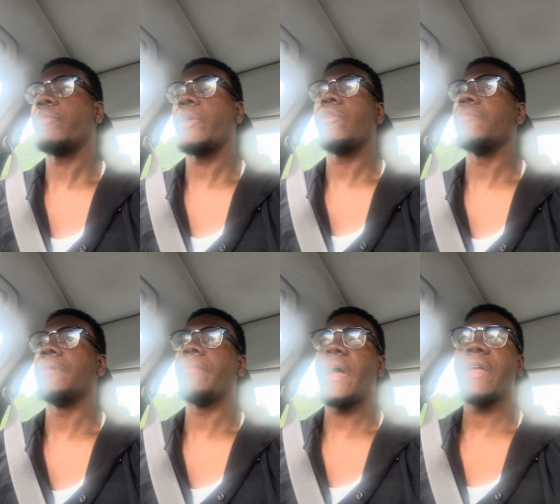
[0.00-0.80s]
whether it
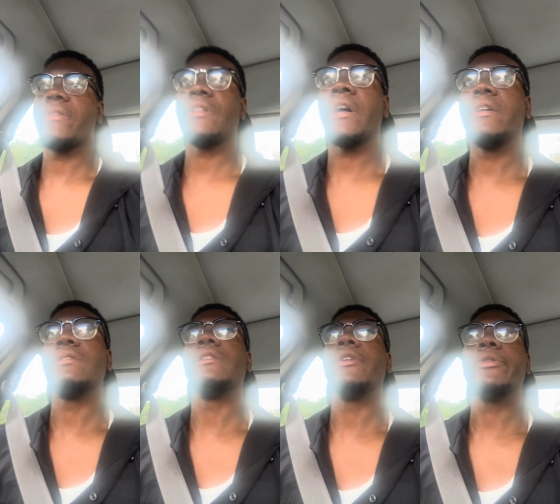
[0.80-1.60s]
be math,
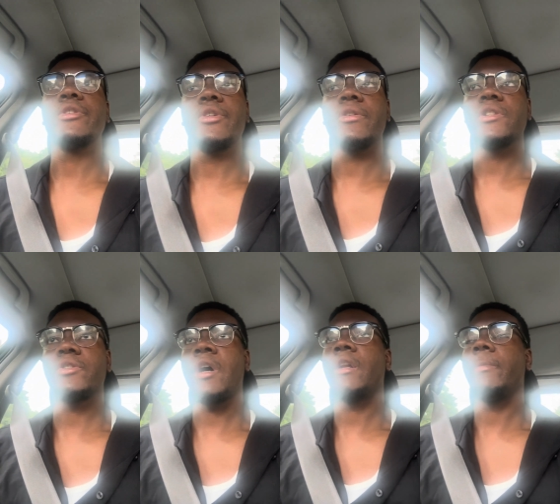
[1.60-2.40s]
science, literature,
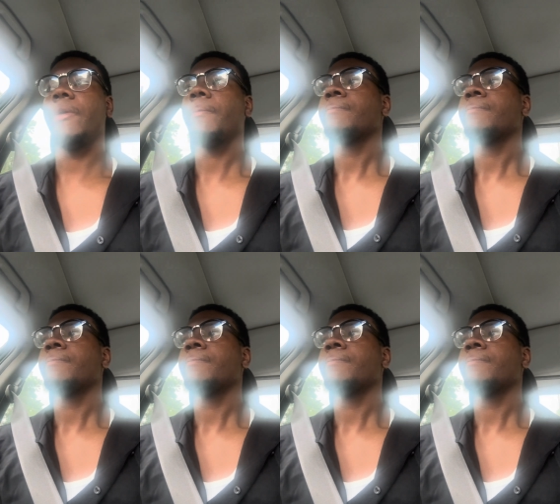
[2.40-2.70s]
astronomy,